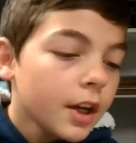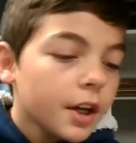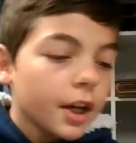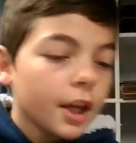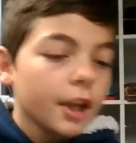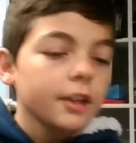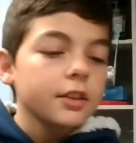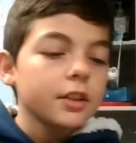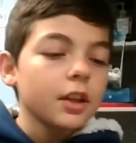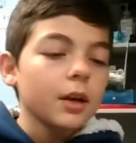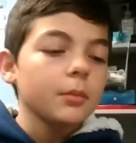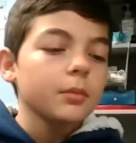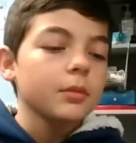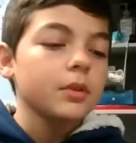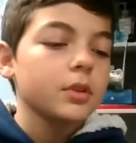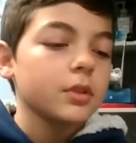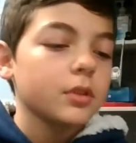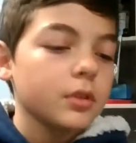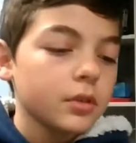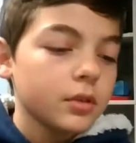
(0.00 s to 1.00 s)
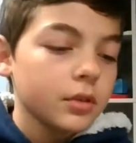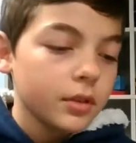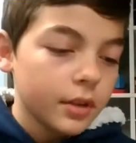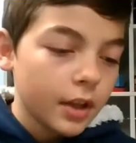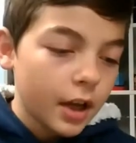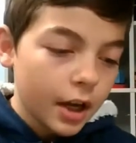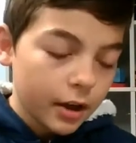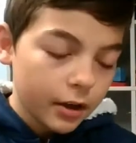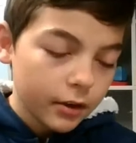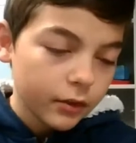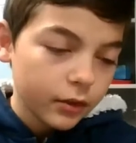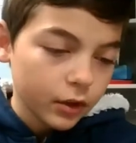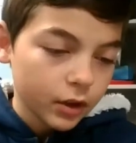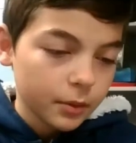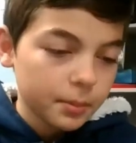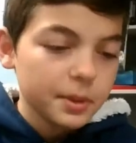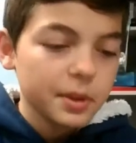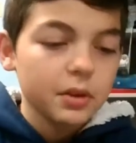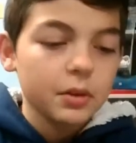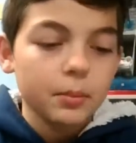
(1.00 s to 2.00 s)
It's time to now for our
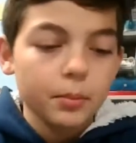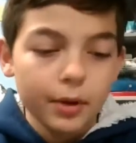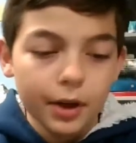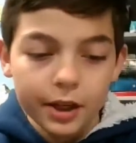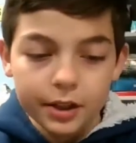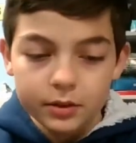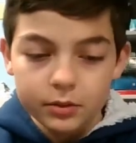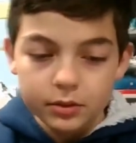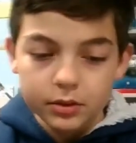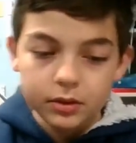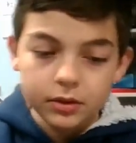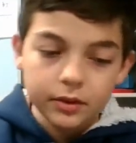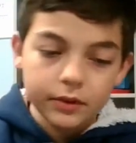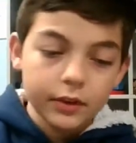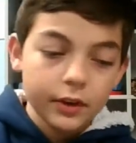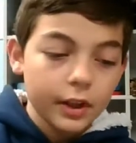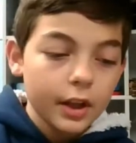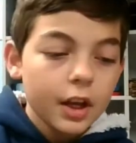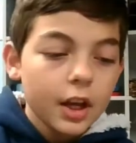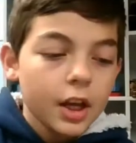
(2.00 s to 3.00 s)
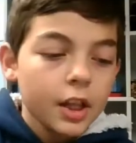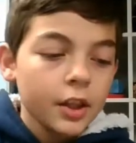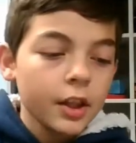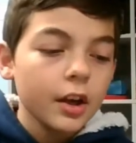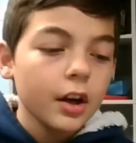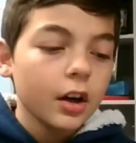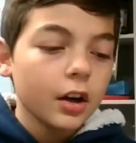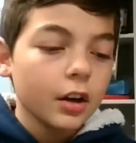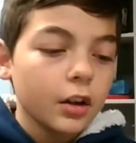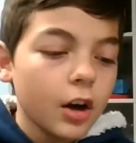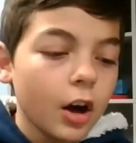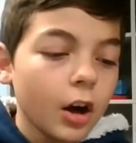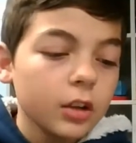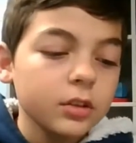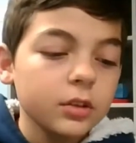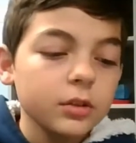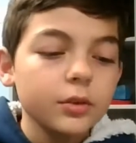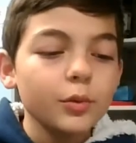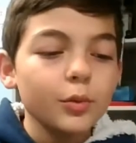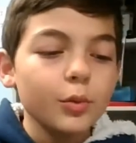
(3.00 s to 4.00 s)
Penguin Prize winners of the day. They are
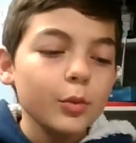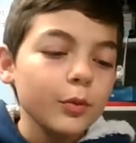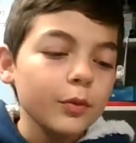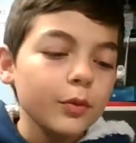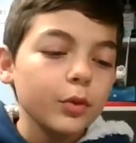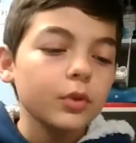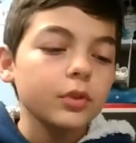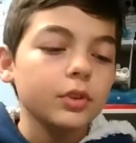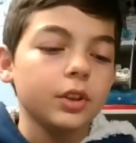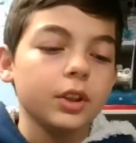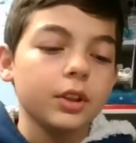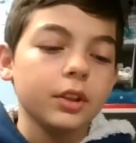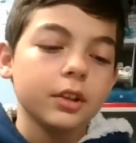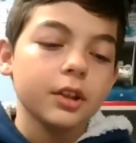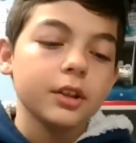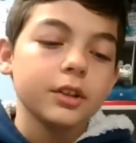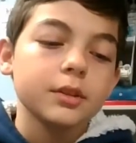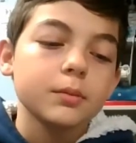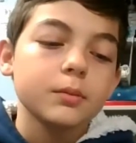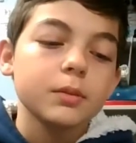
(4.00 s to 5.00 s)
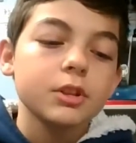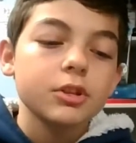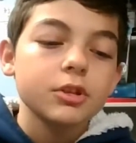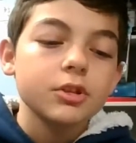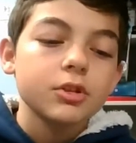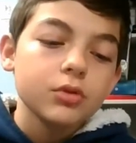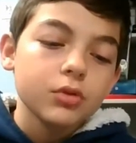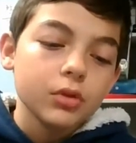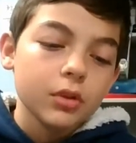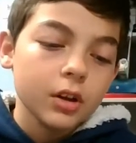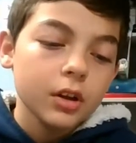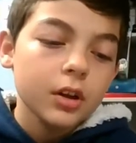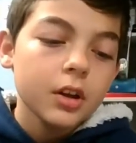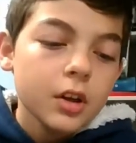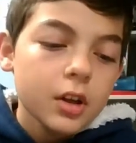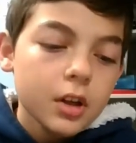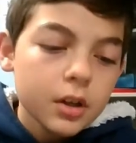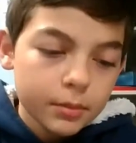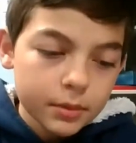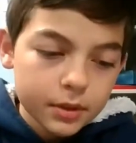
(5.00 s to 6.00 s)
Colin Moon 14 gets Mrs. Tron,
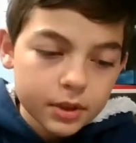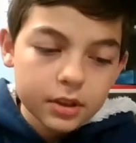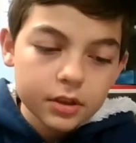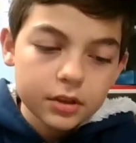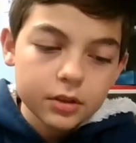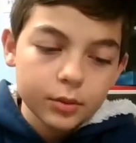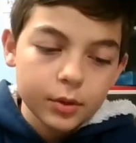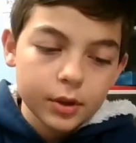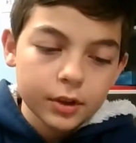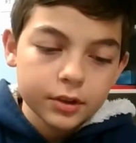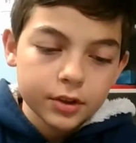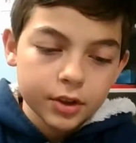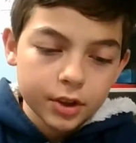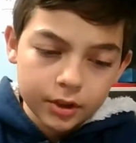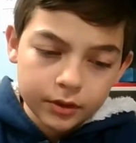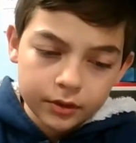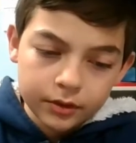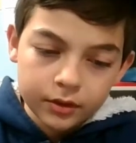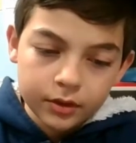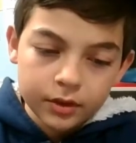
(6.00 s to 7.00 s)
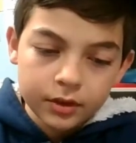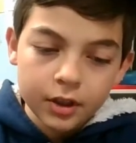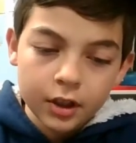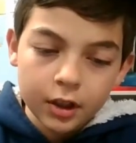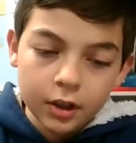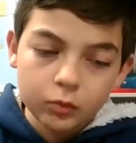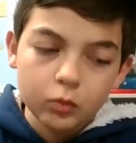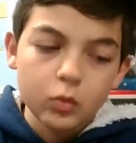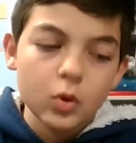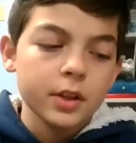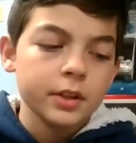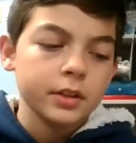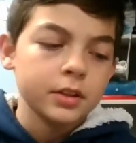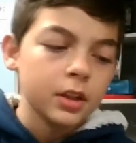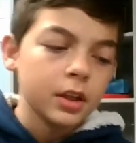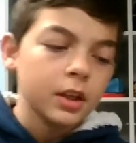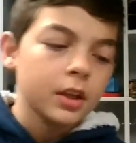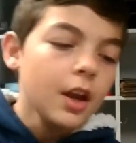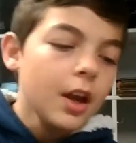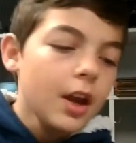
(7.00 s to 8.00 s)
Mrs. Swan's chair for the day on
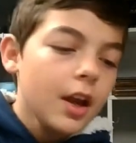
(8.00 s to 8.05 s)
Wednesday.